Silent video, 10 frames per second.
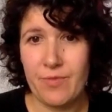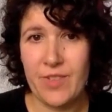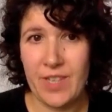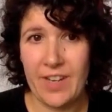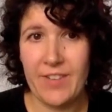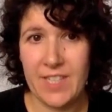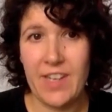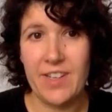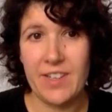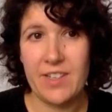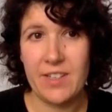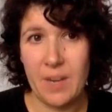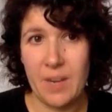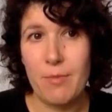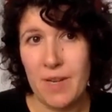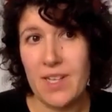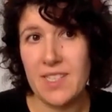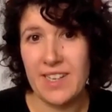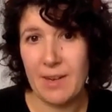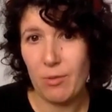kind of certain type of
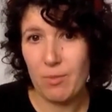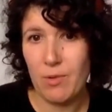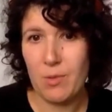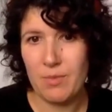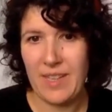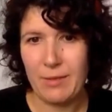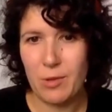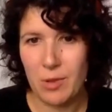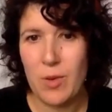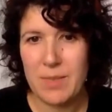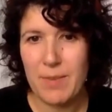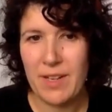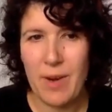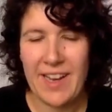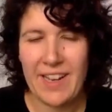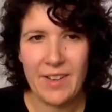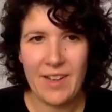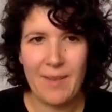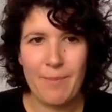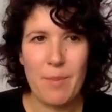person that will always be the way that
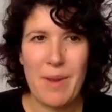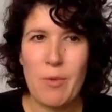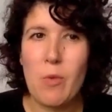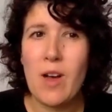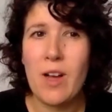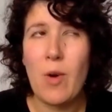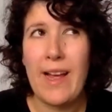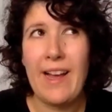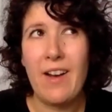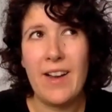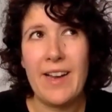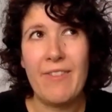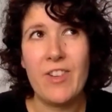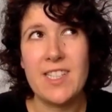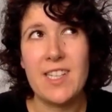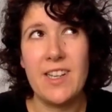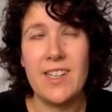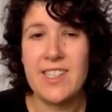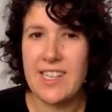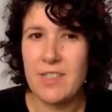that people work. Where I have
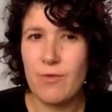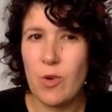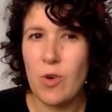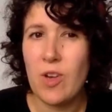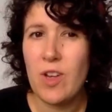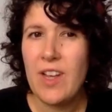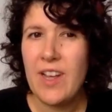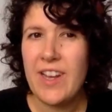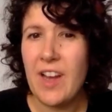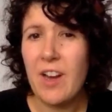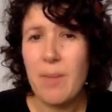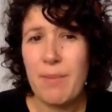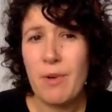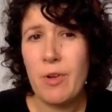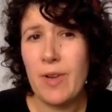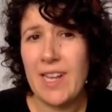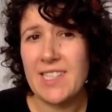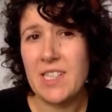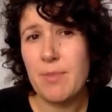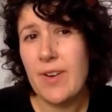concerns is for younger people who are
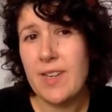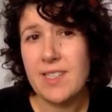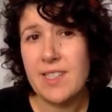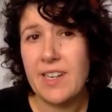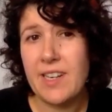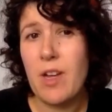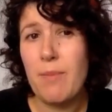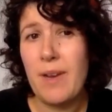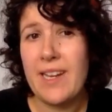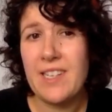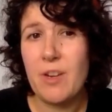less experienced in the workplace, and